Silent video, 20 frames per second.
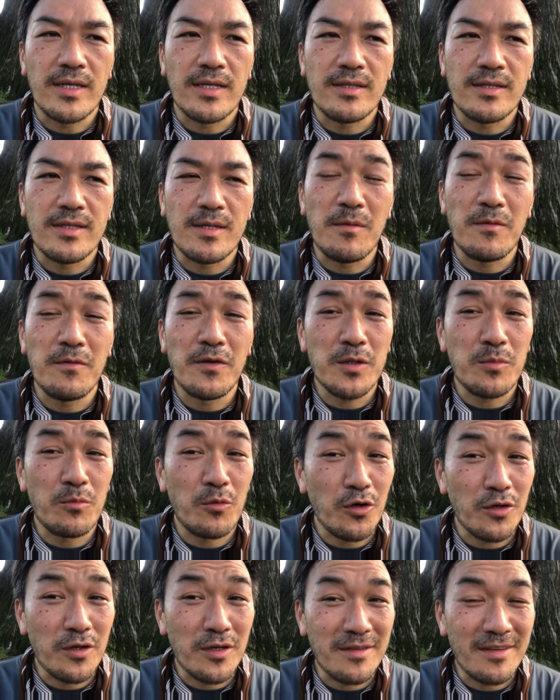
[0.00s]
some of us
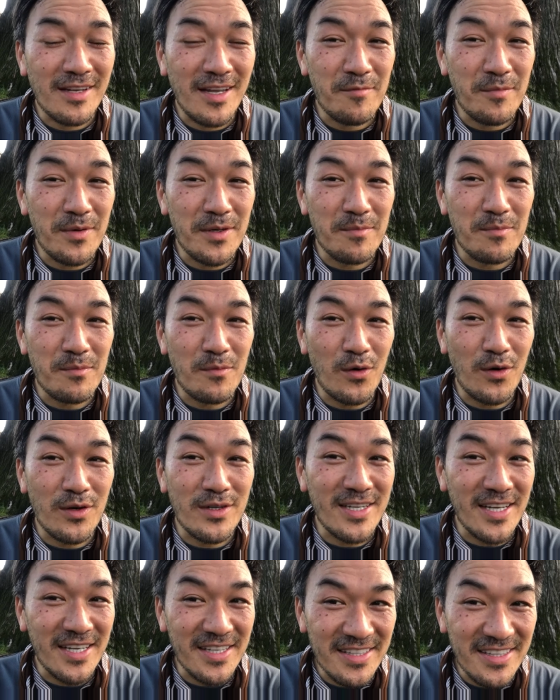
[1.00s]
have been more
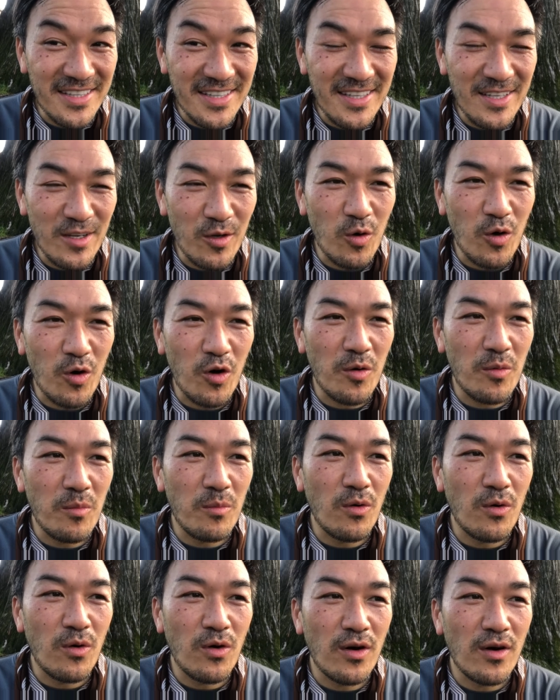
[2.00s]
dusty or
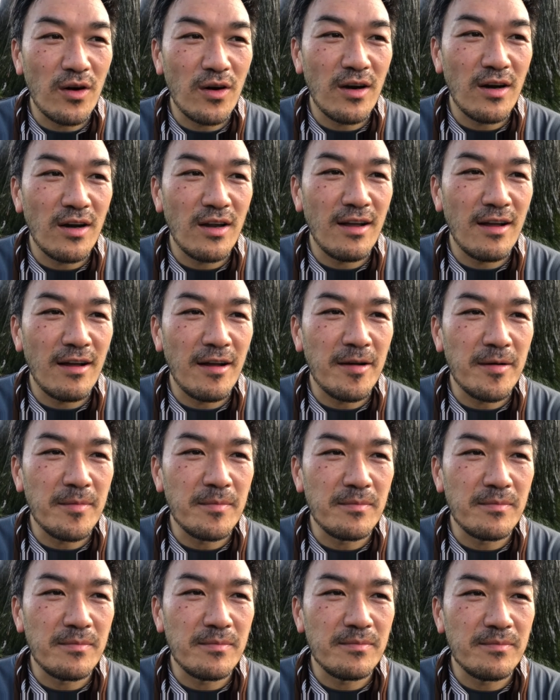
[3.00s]
more
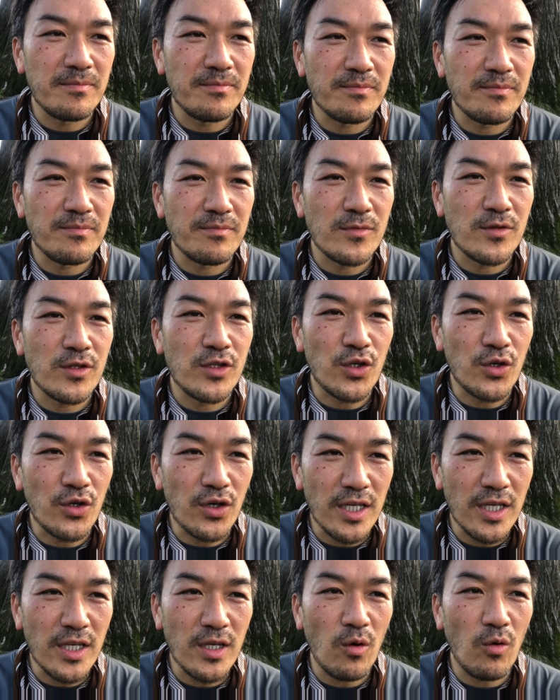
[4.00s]

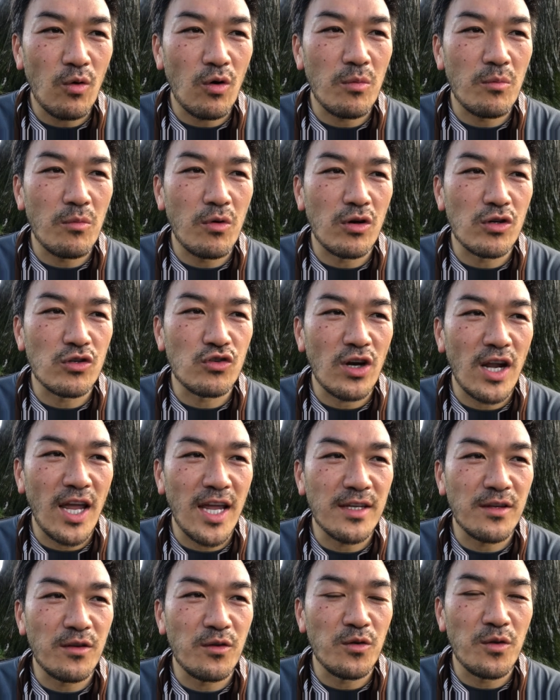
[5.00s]
dirty or more
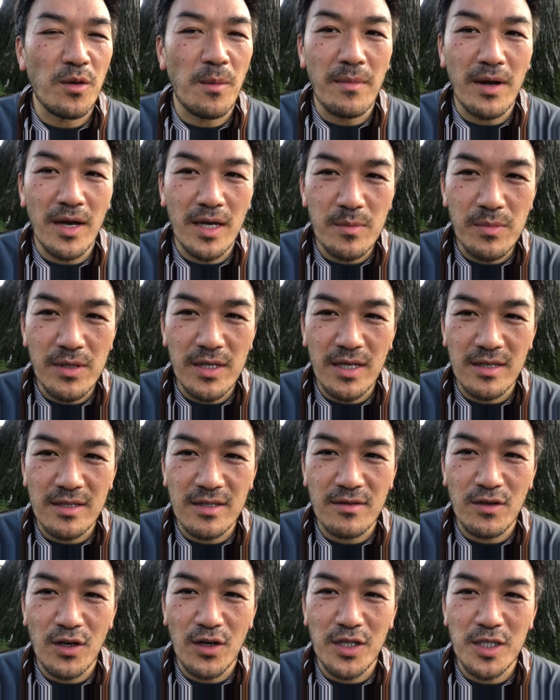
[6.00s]
dragged through the mud because
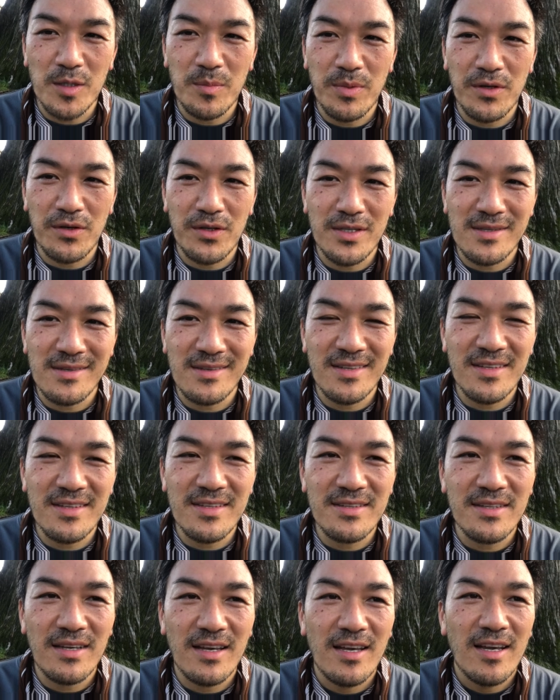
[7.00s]
of our
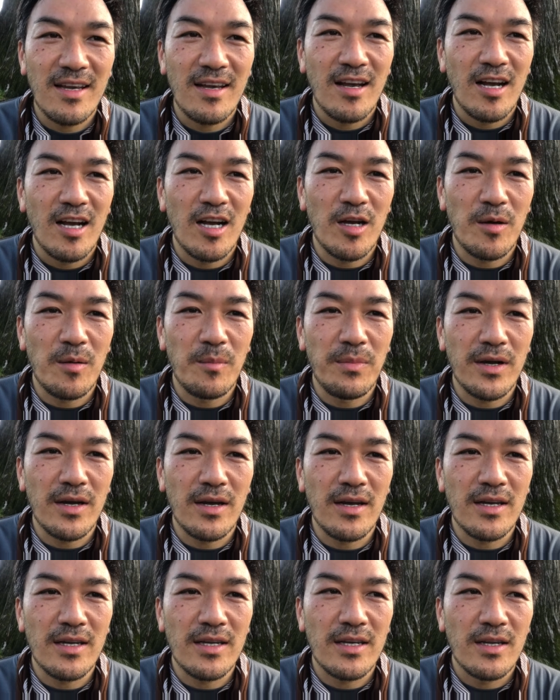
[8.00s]
experiences,
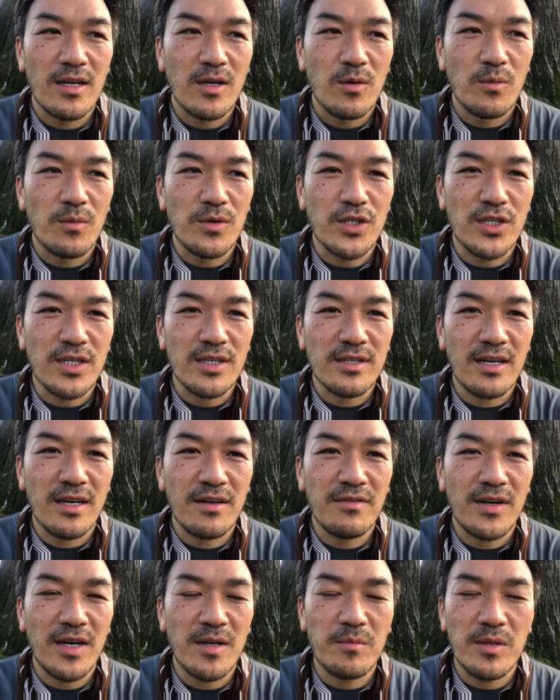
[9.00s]
but we just got to
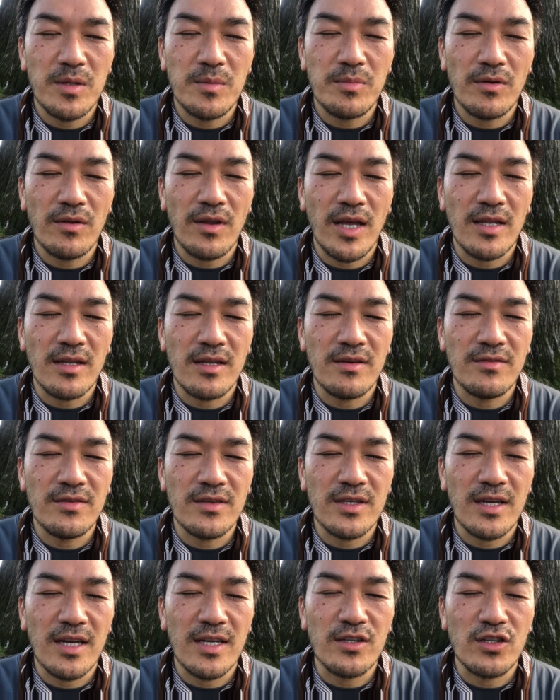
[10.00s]
find people that lift
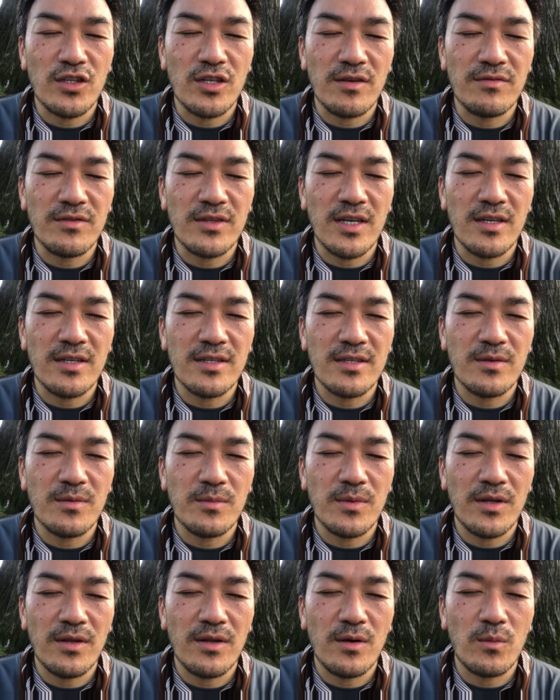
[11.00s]
and shift us
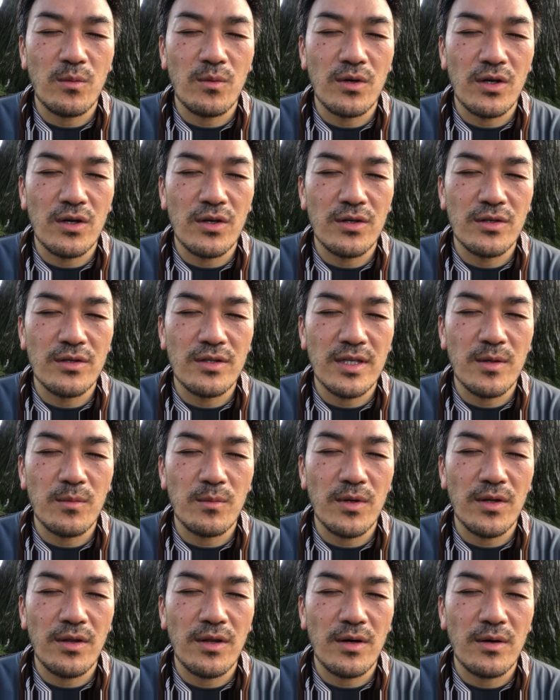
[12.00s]
with their words and
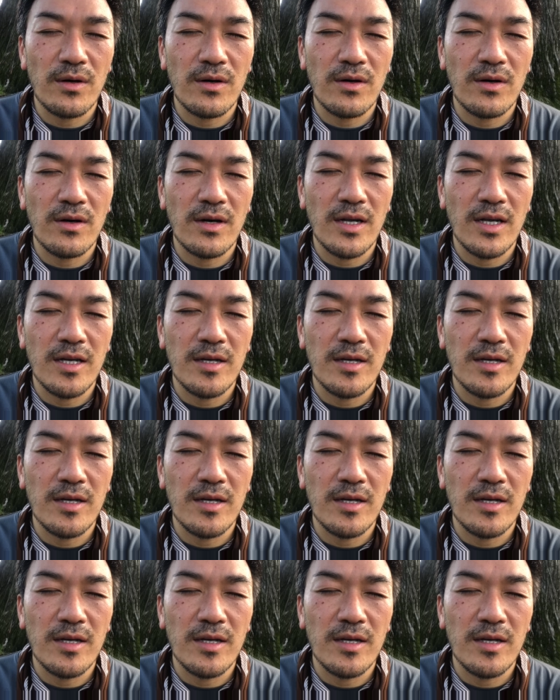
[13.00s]
with their